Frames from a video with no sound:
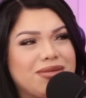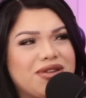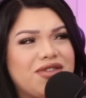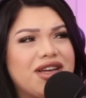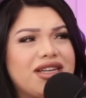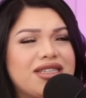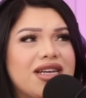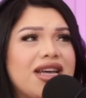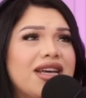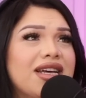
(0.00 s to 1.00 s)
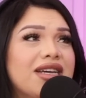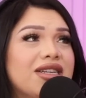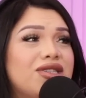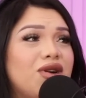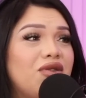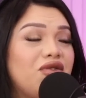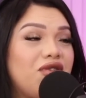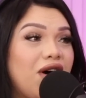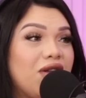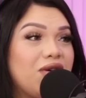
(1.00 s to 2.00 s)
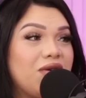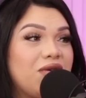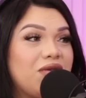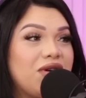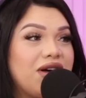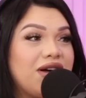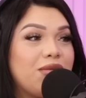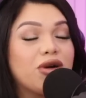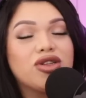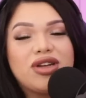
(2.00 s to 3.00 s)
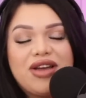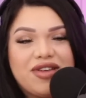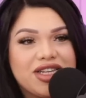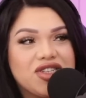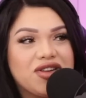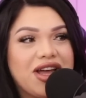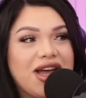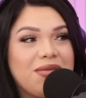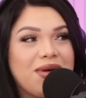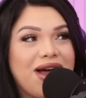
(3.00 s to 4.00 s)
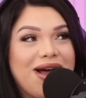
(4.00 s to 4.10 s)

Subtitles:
So if you guys don't follow or don't have Instagram,